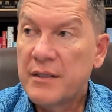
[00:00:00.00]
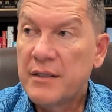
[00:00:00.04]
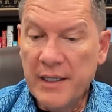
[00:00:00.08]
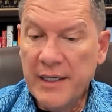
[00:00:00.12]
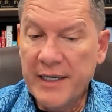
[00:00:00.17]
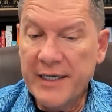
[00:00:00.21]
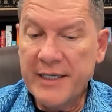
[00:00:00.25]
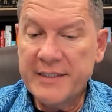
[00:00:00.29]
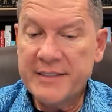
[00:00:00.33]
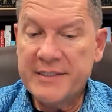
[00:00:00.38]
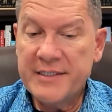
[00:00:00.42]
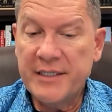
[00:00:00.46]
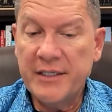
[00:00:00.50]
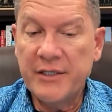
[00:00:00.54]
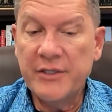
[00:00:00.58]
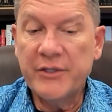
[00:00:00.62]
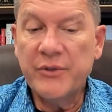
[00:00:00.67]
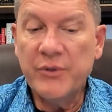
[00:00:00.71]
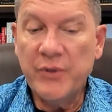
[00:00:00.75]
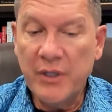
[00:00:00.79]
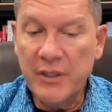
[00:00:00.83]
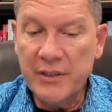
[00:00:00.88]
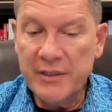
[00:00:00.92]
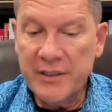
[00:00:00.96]
I could tell
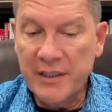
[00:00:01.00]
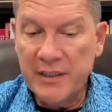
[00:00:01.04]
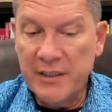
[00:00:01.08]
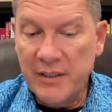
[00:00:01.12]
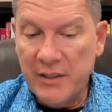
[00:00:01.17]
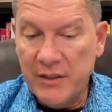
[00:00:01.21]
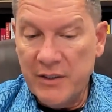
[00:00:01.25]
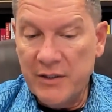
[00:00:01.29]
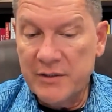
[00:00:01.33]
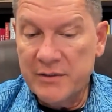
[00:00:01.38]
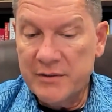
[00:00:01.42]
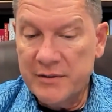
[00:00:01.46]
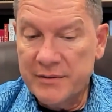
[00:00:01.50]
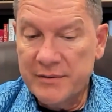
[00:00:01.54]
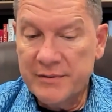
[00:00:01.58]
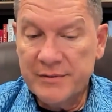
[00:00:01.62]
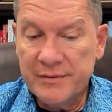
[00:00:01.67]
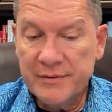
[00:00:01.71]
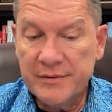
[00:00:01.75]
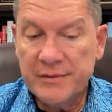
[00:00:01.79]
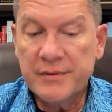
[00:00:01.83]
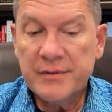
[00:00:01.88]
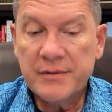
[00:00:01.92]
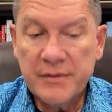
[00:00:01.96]
you all day long,
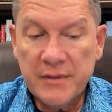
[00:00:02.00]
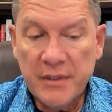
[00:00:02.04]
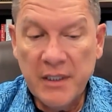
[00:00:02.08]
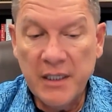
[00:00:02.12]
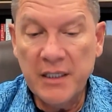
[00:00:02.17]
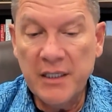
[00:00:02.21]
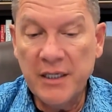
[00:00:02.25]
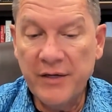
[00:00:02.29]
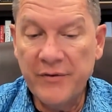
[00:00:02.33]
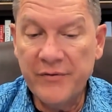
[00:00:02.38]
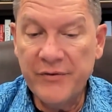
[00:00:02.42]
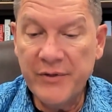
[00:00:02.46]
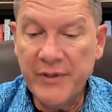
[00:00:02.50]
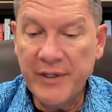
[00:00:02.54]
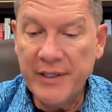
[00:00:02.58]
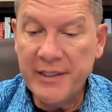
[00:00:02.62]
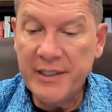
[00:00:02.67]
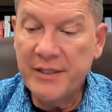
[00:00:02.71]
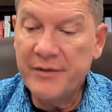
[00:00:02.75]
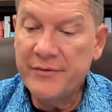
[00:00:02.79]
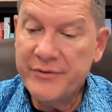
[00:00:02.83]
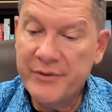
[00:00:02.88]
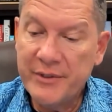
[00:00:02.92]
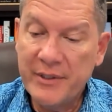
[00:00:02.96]
I love you, I
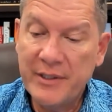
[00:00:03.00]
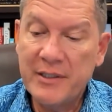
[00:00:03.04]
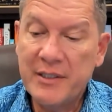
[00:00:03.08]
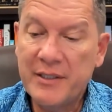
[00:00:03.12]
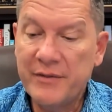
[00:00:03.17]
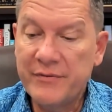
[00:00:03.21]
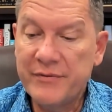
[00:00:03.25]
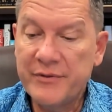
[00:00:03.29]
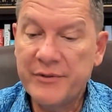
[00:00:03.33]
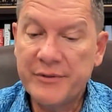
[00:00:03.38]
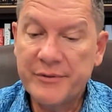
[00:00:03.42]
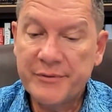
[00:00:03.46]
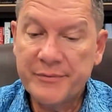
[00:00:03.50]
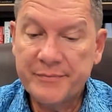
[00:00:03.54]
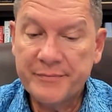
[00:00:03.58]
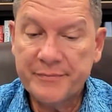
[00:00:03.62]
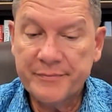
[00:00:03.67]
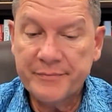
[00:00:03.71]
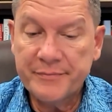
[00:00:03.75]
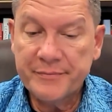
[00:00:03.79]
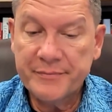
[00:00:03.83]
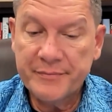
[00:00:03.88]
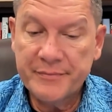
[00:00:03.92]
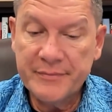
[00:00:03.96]
love you, I love you.
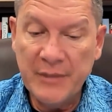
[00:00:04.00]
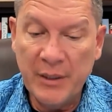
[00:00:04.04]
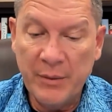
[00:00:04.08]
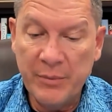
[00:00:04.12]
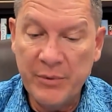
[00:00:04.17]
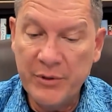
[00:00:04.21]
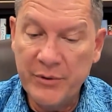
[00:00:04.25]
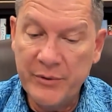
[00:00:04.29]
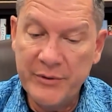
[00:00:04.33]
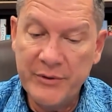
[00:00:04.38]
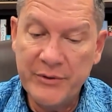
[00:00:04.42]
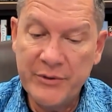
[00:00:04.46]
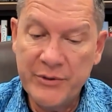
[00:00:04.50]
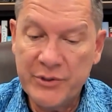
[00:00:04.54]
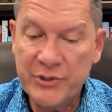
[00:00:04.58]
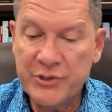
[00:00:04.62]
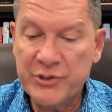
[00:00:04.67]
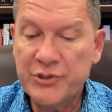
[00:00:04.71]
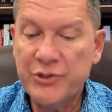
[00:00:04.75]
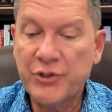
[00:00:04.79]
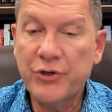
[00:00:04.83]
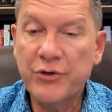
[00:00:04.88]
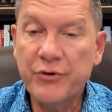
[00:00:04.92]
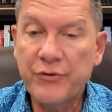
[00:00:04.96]
I'm going to
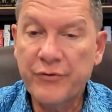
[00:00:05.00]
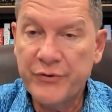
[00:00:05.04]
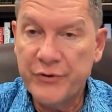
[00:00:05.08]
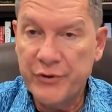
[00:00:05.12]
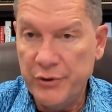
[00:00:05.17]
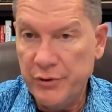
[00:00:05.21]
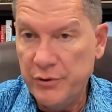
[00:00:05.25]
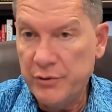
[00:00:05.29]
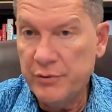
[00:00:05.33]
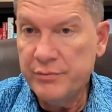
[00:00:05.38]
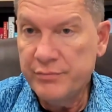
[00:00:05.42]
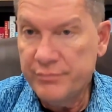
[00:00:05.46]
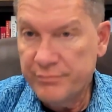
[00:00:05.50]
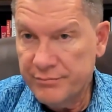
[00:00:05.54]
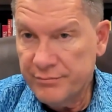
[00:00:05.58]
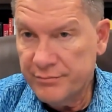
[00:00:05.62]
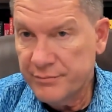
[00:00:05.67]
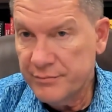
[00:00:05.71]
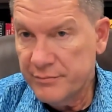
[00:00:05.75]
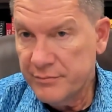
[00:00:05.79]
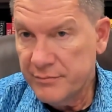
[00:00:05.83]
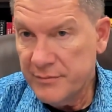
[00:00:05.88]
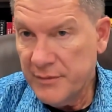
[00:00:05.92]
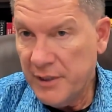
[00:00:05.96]
serve you.
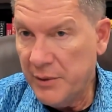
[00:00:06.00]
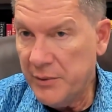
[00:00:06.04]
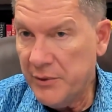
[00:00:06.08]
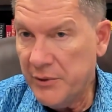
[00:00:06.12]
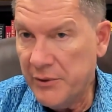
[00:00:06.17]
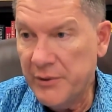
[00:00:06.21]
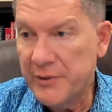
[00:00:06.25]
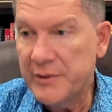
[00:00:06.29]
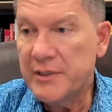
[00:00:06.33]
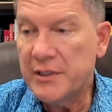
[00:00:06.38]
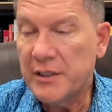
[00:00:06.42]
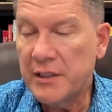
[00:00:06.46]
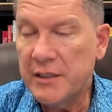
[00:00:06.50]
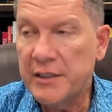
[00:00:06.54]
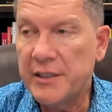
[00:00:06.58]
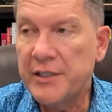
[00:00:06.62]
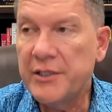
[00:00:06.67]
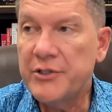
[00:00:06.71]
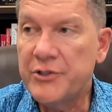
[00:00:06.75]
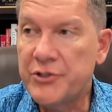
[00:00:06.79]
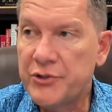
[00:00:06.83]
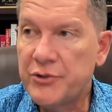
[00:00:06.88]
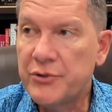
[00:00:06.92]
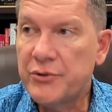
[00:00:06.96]
I'm going to
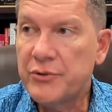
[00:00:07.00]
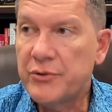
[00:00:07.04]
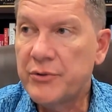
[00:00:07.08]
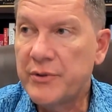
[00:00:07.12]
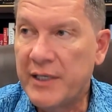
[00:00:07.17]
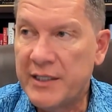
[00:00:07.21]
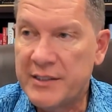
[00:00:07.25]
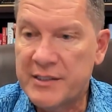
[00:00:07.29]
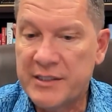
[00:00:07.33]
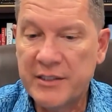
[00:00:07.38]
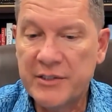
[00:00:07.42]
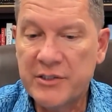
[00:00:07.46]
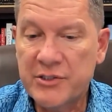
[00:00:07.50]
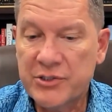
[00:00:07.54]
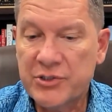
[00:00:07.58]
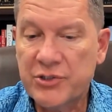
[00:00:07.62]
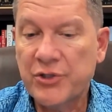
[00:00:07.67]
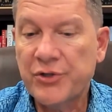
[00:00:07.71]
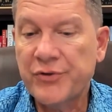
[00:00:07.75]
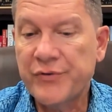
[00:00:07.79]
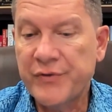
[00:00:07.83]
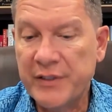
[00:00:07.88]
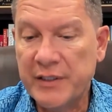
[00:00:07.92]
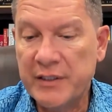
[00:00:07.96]
lead you as a
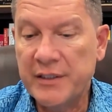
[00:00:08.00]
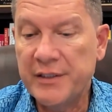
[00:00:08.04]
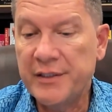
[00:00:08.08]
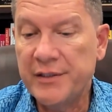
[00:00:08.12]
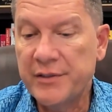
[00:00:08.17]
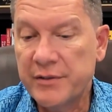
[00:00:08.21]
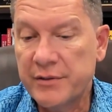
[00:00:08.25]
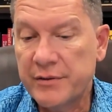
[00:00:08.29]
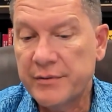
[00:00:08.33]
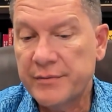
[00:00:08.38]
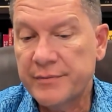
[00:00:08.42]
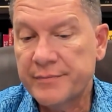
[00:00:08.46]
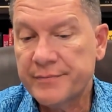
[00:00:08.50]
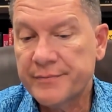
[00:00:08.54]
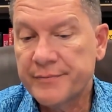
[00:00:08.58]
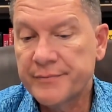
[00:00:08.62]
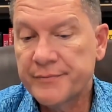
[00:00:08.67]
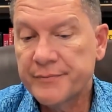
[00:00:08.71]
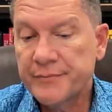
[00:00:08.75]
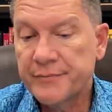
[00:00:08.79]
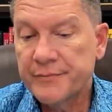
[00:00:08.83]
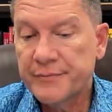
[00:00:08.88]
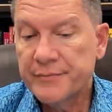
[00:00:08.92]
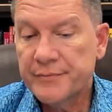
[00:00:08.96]
servant leader.
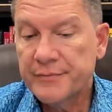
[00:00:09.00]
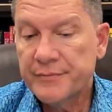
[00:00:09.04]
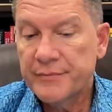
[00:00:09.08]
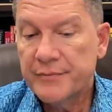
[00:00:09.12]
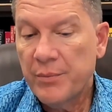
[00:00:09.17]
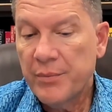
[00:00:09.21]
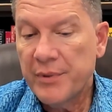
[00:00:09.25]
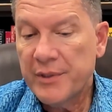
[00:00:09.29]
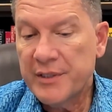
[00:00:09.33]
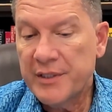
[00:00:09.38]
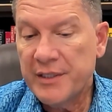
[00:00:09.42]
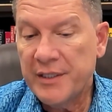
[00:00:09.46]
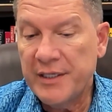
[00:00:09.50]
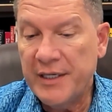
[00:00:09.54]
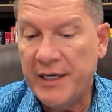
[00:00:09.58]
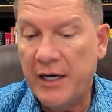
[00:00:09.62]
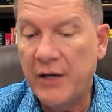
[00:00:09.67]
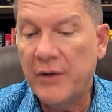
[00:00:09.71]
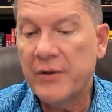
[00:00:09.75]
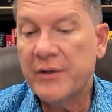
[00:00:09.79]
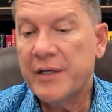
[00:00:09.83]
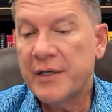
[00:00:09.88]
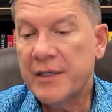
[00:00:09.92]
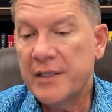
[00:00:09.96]
But then
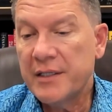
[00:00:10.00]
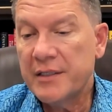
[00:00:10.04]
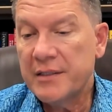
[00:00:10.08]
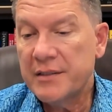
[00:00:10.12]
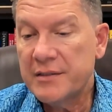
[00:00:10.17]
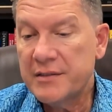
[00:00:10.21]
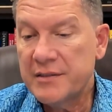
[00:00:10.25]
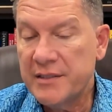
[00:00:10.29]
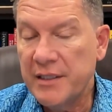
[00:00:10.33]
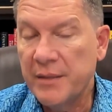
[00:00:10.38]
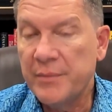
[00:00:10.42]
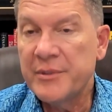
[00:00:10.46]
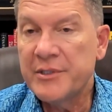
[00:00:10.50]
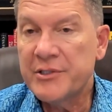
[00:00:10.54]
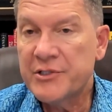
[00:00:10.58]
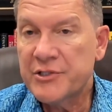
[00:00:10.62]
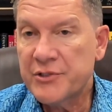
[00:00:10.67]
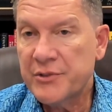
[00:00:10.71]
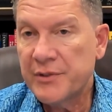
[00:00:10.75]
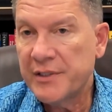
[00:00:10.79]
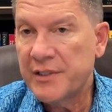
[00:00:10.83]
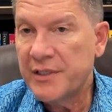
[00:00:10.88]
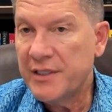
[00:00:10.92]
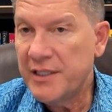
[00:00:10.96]
how can I
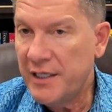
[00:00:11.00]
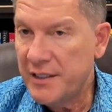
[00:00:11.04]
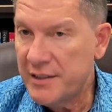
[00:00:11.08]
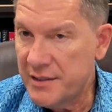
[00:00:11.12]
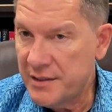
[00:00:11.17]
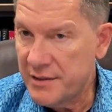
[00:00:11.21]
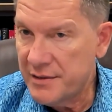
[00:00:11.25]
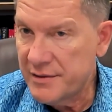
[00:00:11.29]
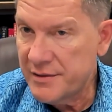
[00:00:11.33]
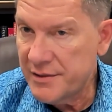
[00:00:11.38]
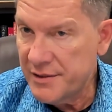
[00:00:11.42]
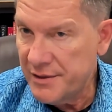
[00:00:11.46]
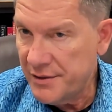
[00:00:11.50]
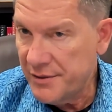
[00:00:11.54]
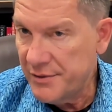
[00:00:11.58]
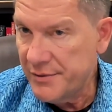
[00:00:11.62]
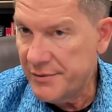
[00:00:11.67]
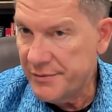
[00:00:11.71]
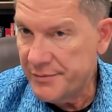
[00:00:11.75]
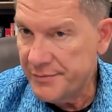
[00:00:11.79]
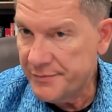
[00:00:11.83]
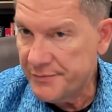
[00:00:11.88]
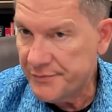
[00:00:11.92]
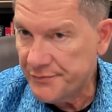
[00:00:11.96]
demonstrate that to
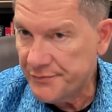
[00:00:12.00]
you?